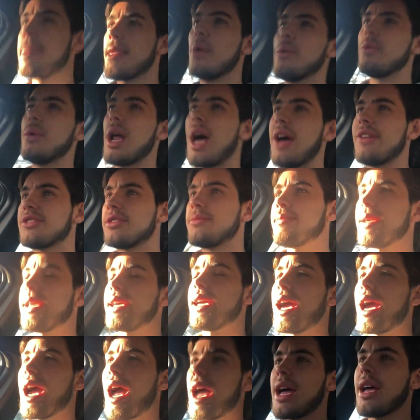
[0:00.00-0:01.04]
would have to
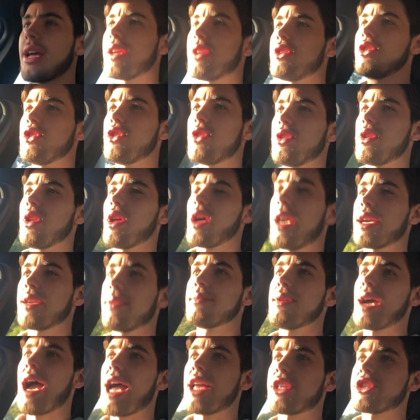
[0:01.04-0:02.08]
be like
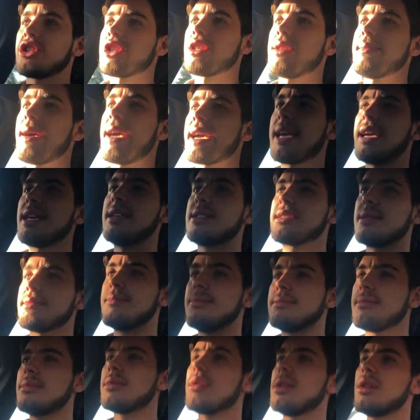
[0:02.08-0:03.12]
actually making
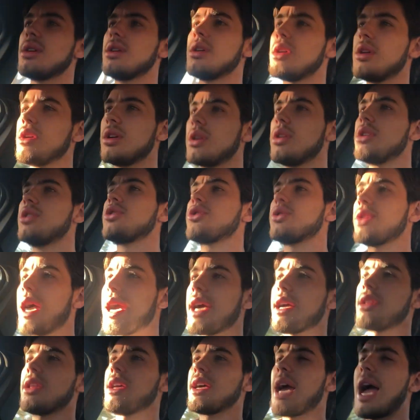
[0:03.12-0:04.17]
some
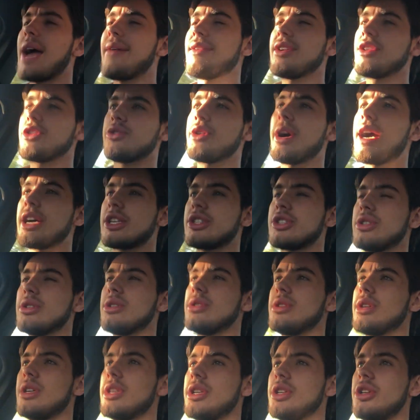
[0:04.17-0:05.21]
having traction
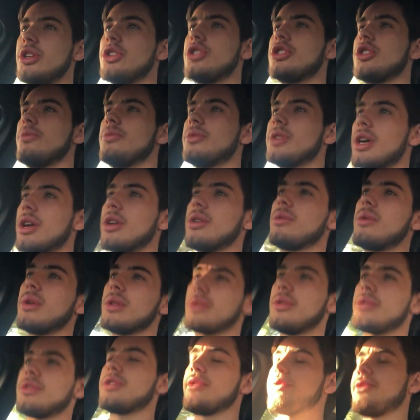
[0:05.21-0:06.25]
in a YouTube channel,
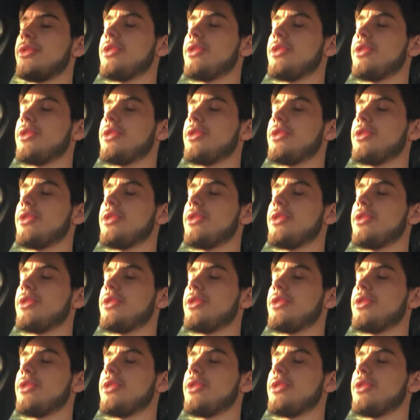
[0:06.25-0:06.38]
whether it's a